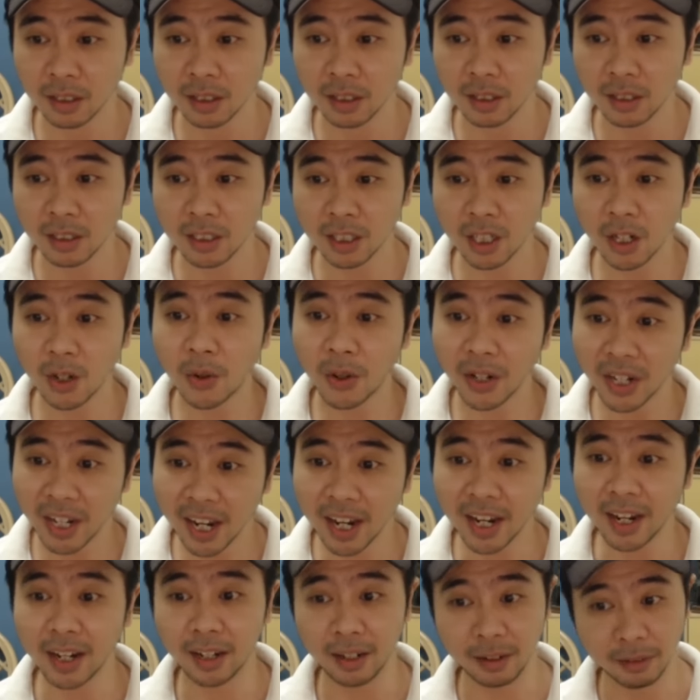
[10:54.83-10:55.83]
So
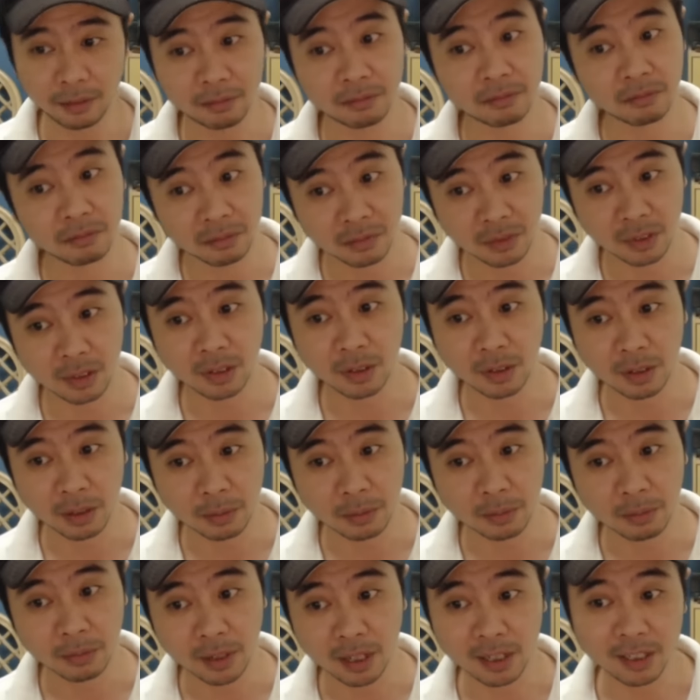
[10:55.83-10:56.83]
okay,
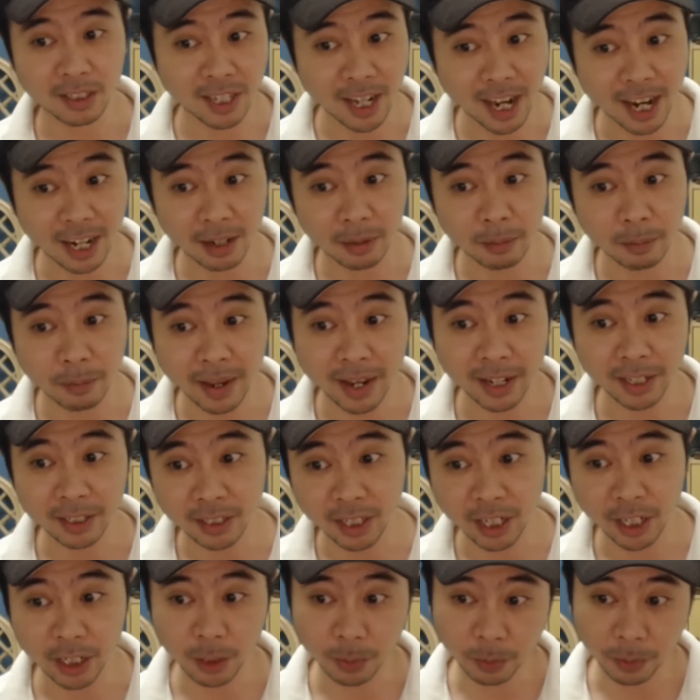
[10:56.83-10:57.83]
attack max
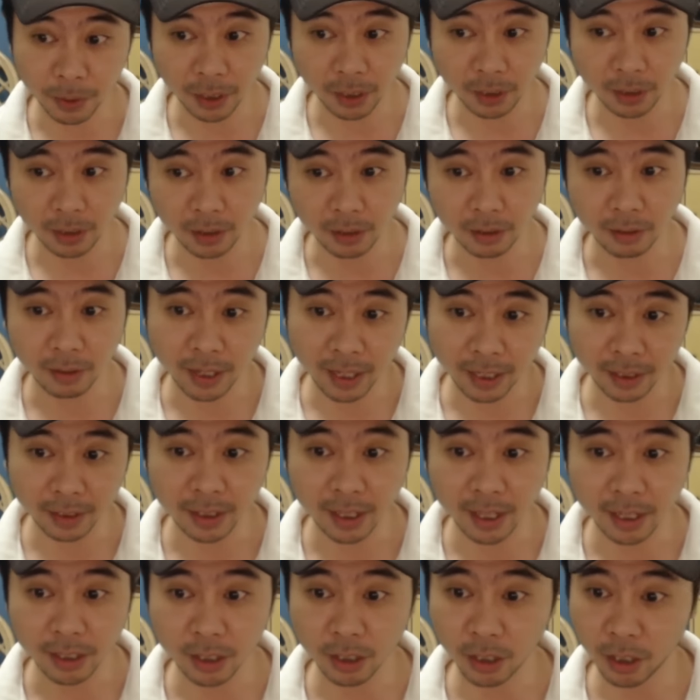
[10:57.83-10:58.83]
HP, alright,
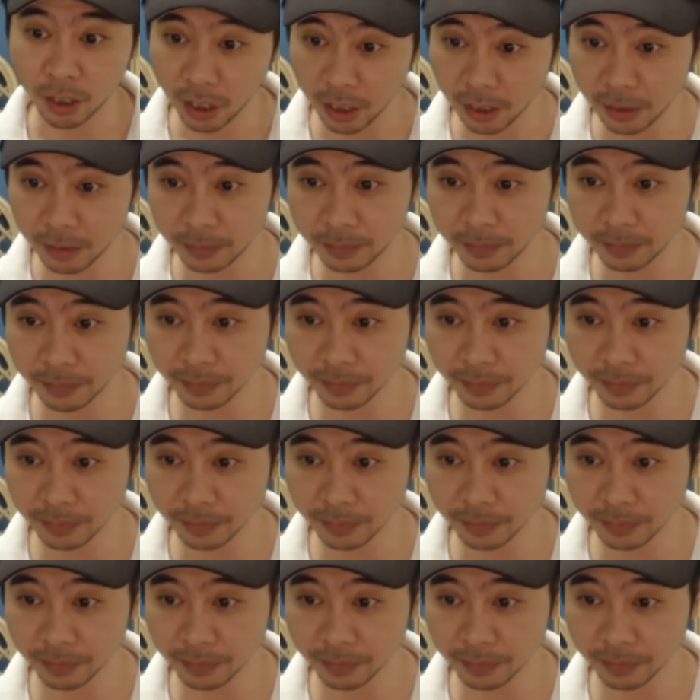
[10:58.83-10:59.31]
that's good.